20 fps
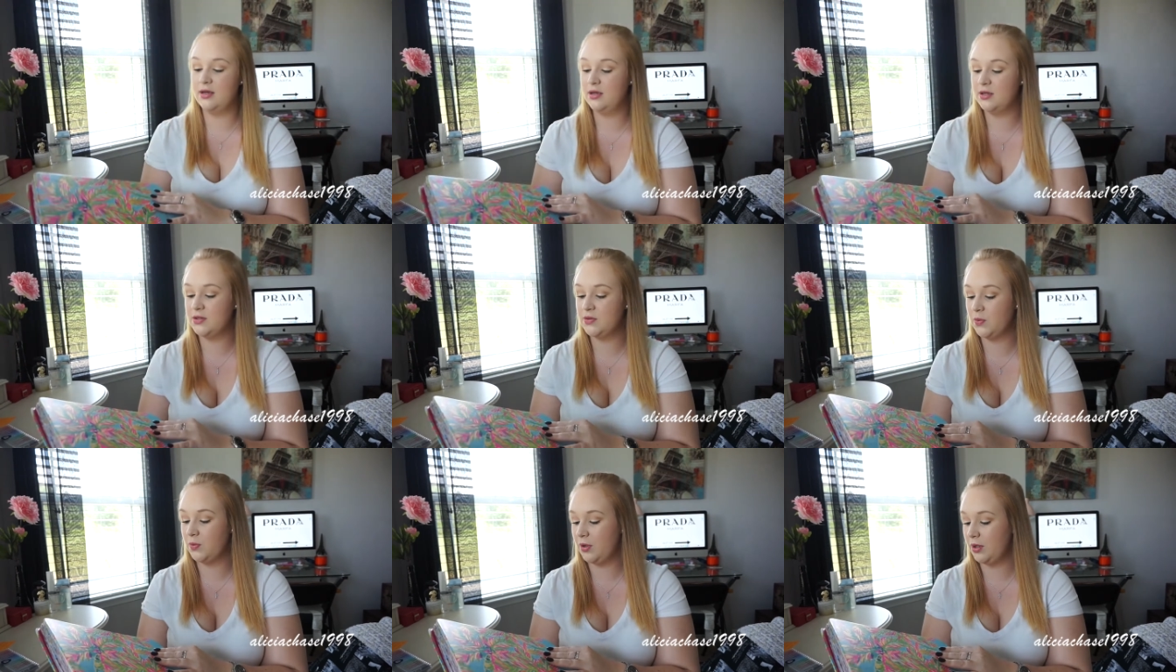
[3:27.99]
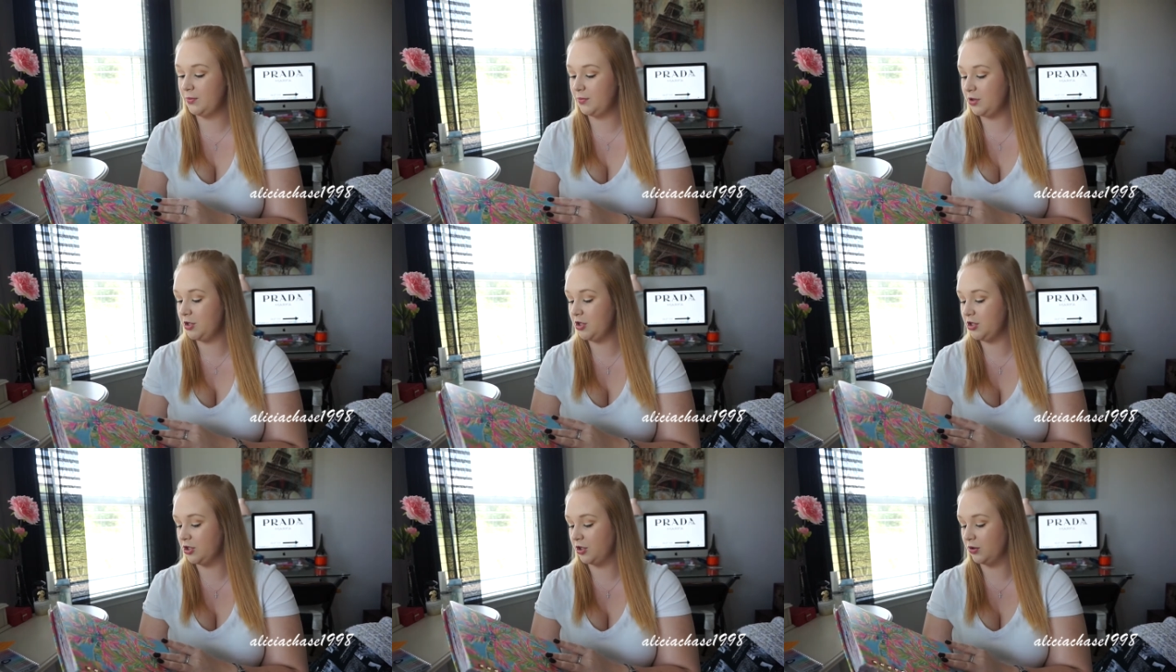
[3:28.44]
So what I'm
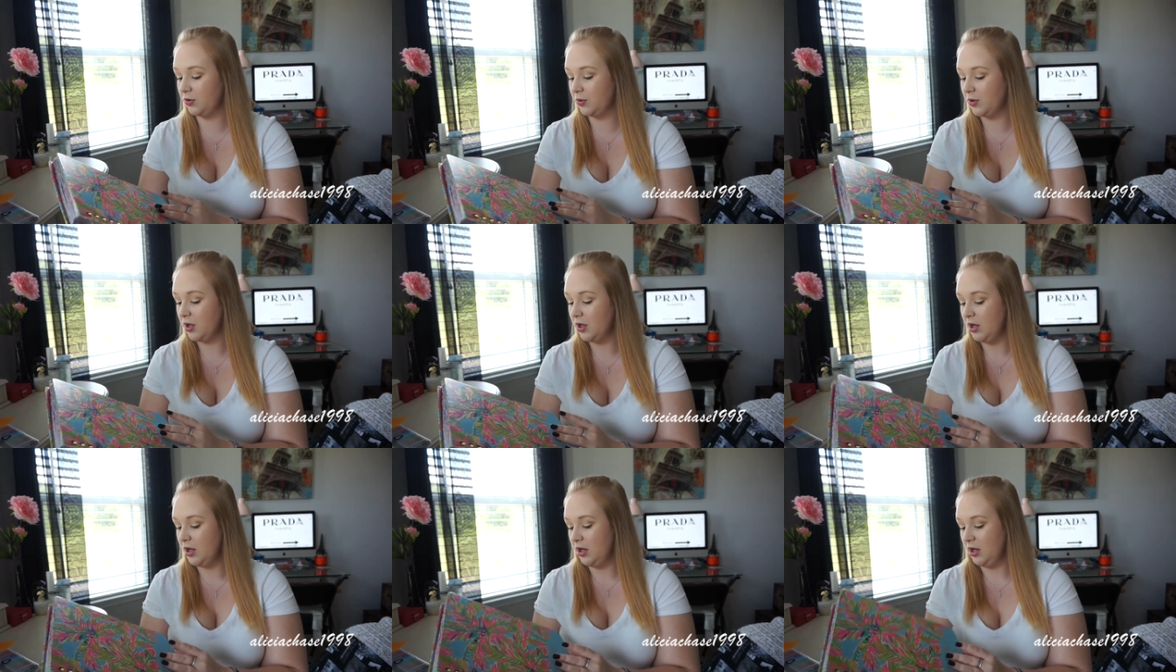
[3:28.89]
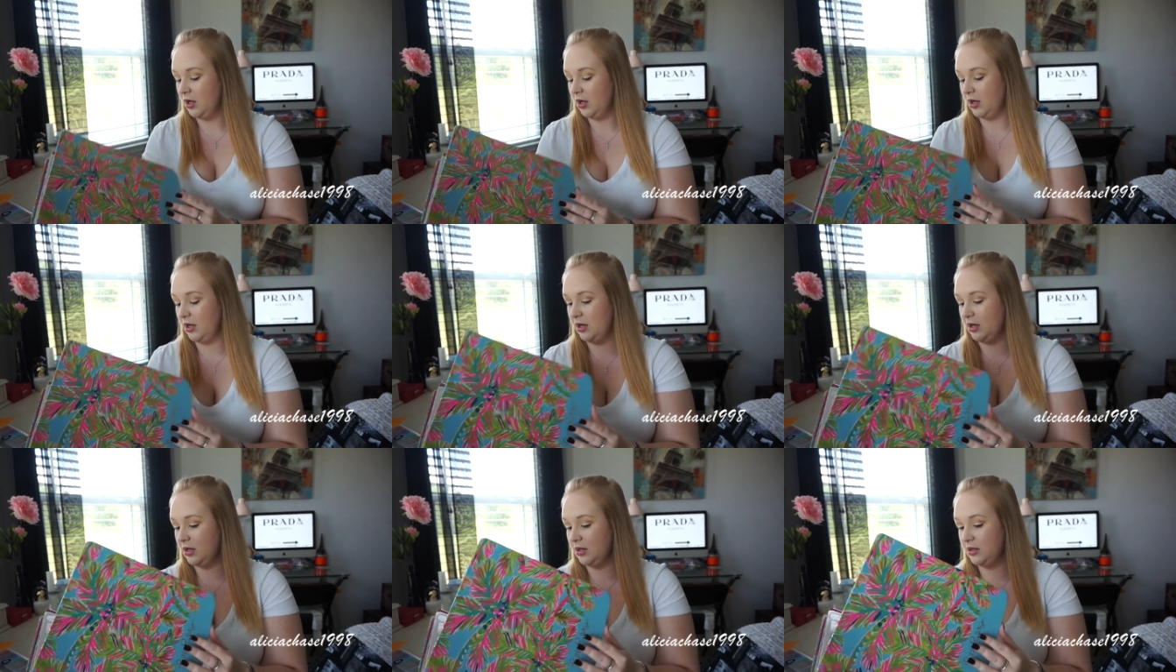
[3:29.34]
going to do
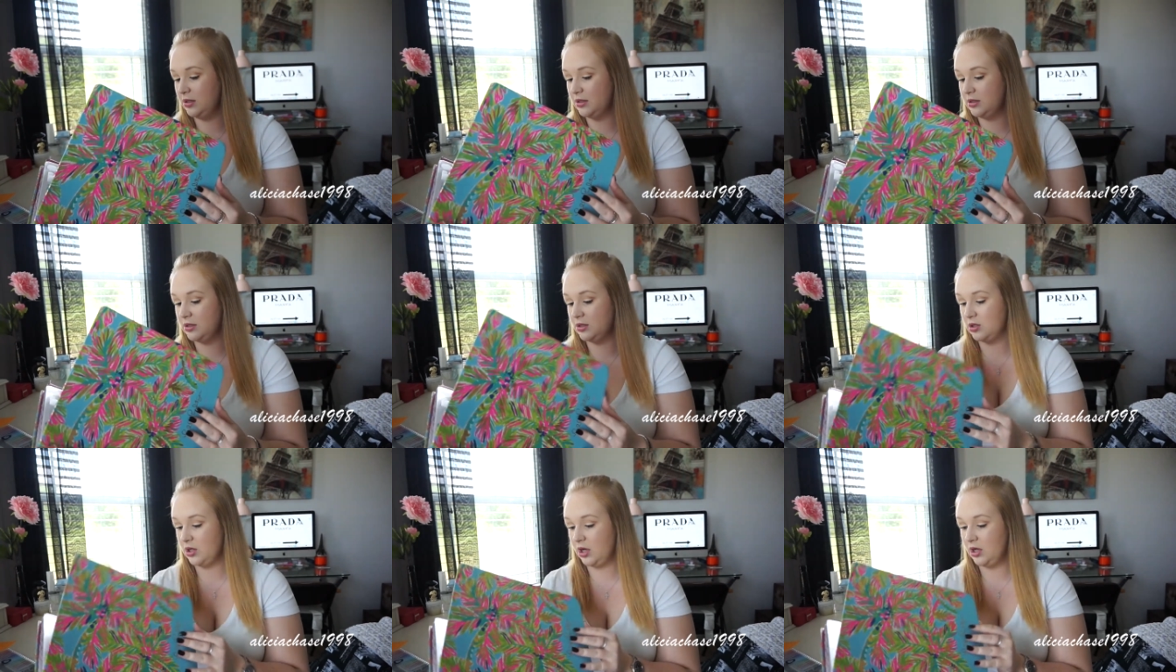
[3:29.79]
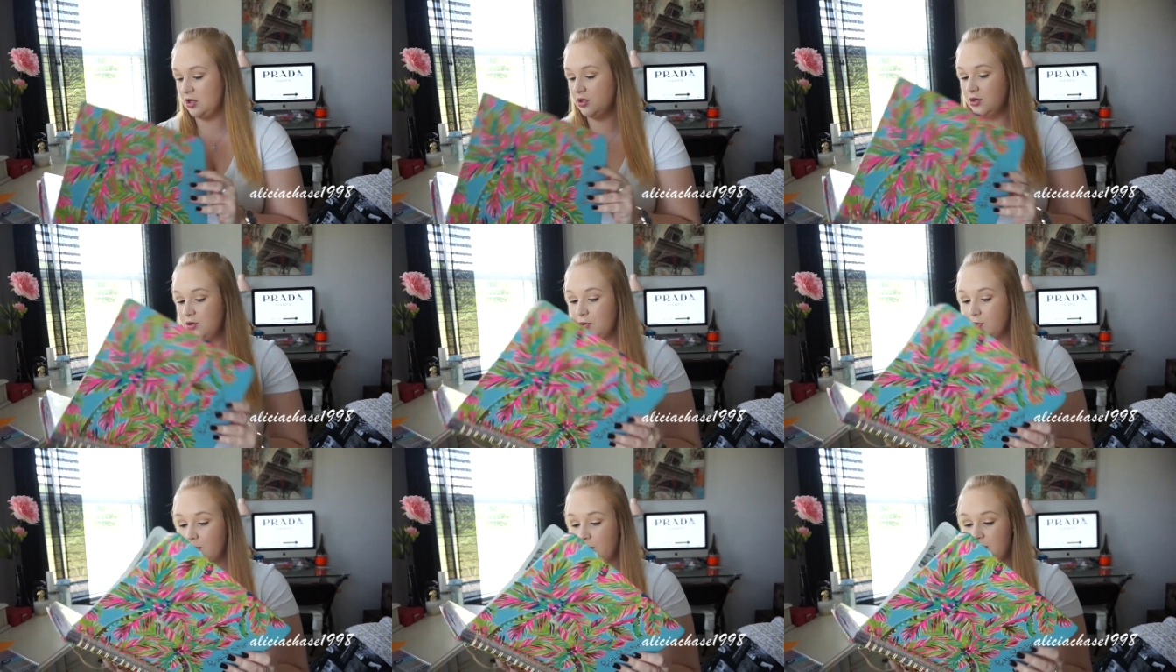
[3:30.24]
is kind
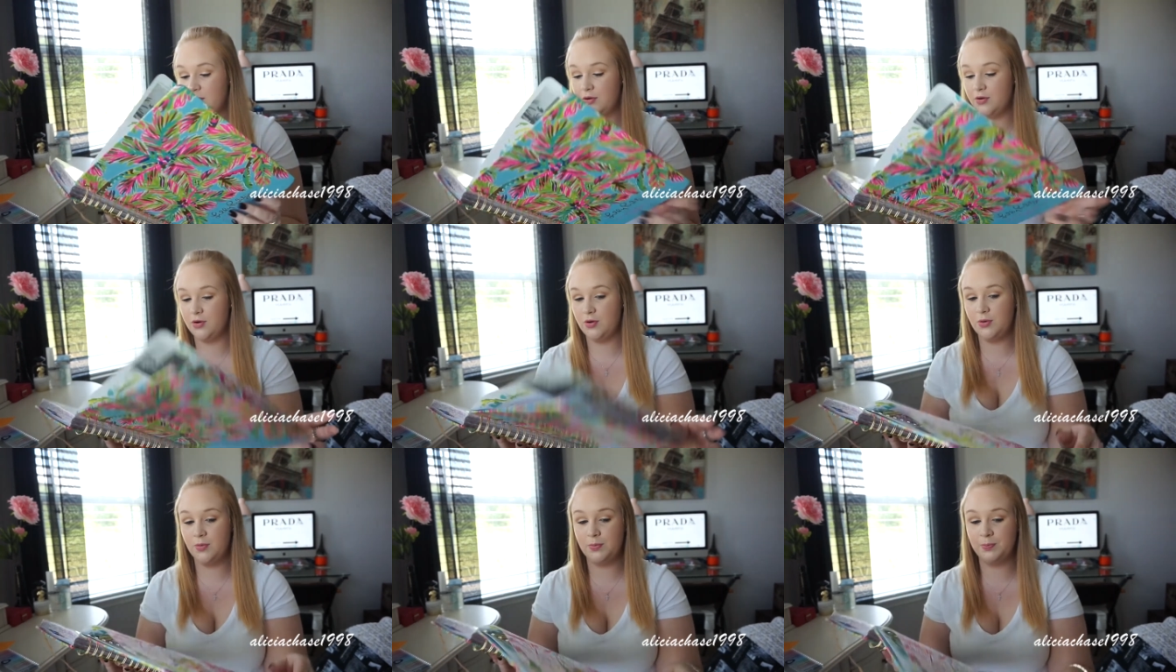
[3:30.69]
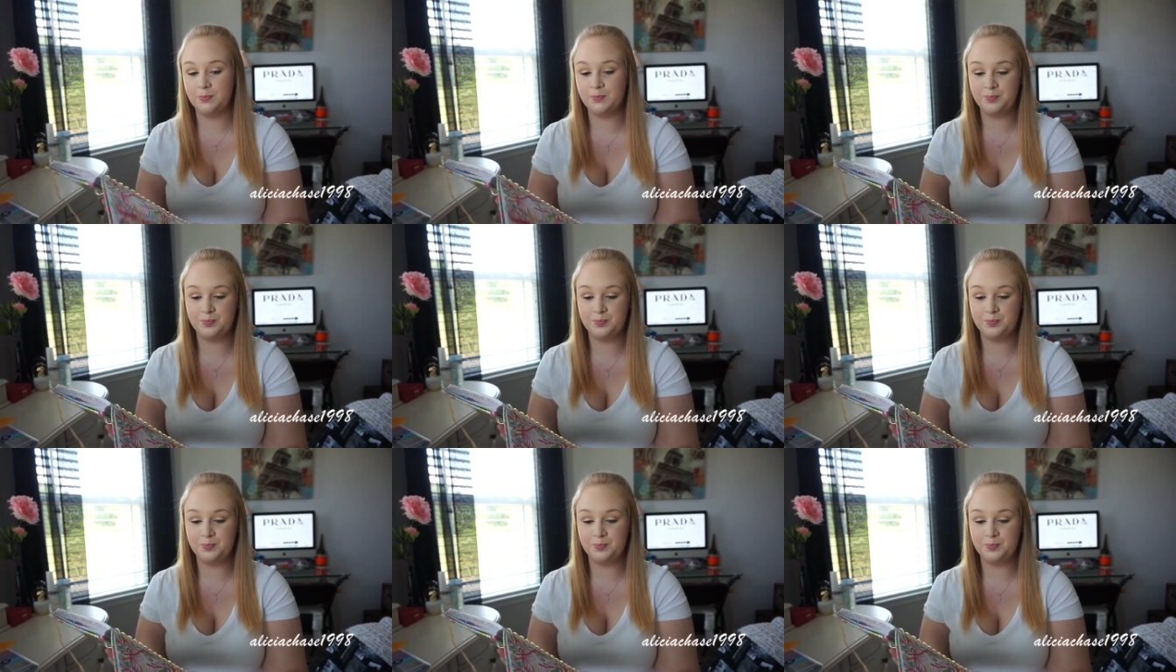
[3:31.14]
of do a run through